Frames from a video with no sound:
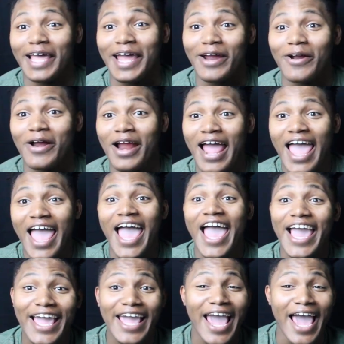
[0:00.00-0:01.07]
there.
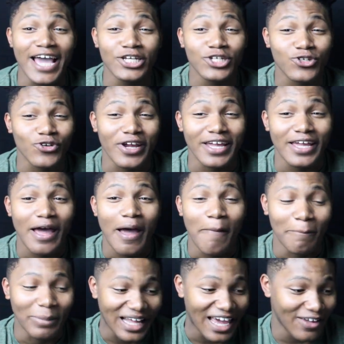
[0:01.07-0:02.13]
He has Drake
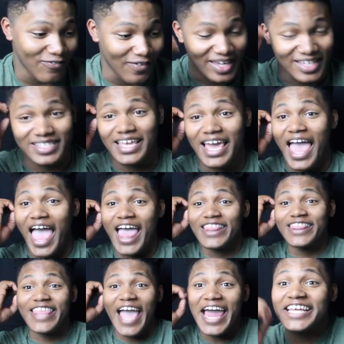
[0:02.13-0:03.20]
blackfaced.
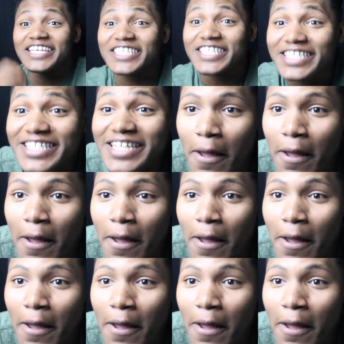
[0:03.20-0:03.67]
That is...